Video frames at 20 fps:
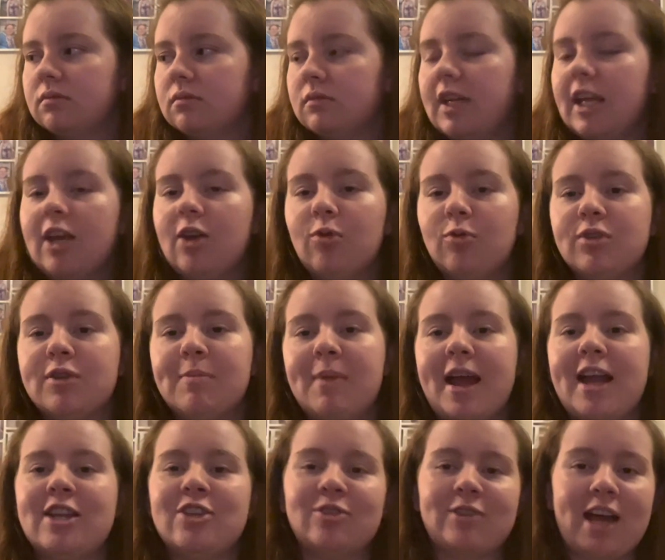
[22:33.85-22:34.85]
all
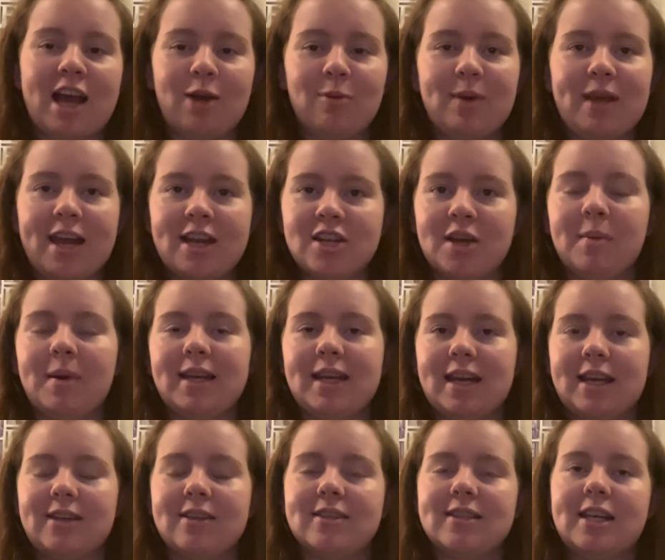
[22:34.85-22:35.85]
depends on how we end up at the end
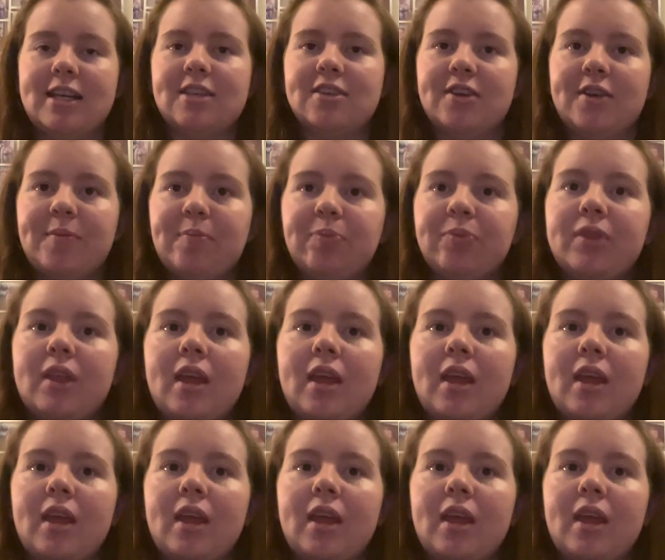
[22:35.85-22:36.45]
of the season.